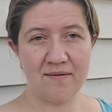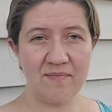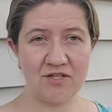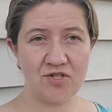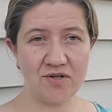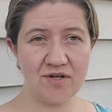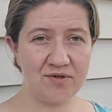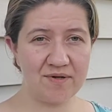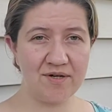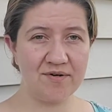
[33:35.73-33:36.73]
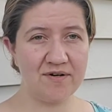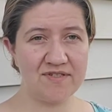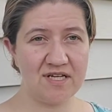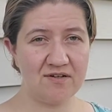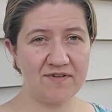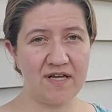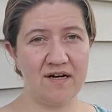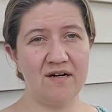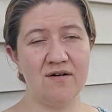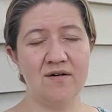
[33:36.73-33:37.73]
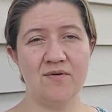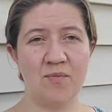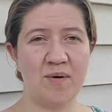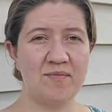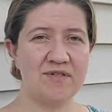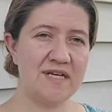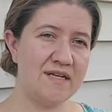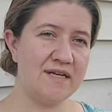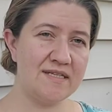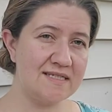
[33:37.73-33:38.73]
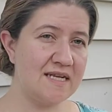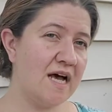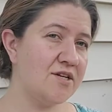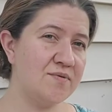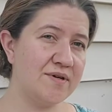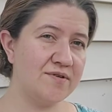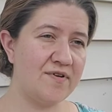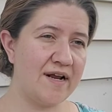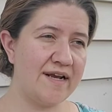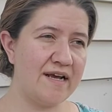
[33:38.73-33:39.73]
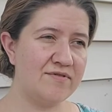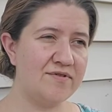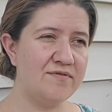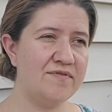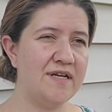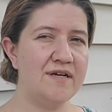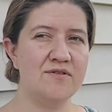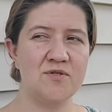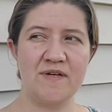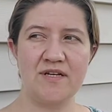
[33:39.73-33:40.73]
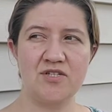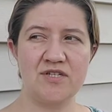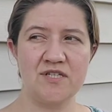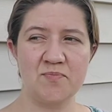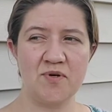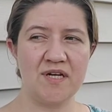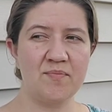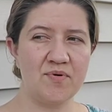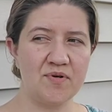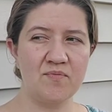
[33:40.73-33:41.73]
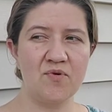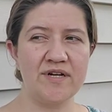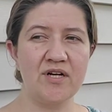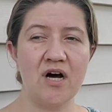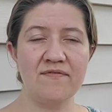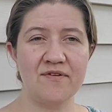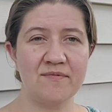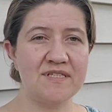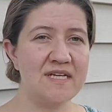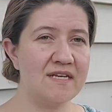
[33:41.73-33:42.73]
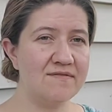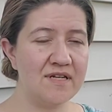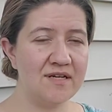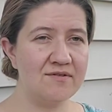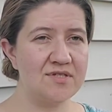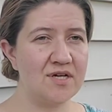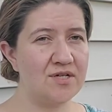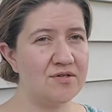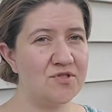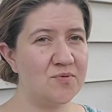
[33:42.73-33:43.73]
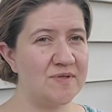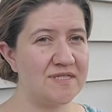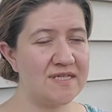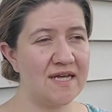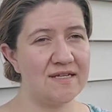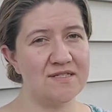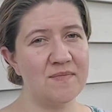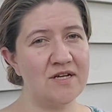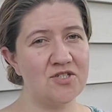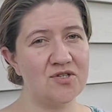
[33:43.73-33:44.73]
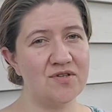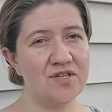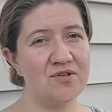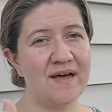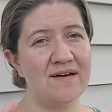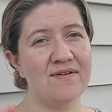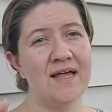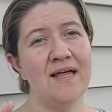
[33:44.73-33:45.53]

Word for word: make sure that you're doing your year of self-care. Remember, Tina is not doing her Friday afternoon videos because she is putting up her morning coffee with Tina videos on YouTube instead. So make sure that you have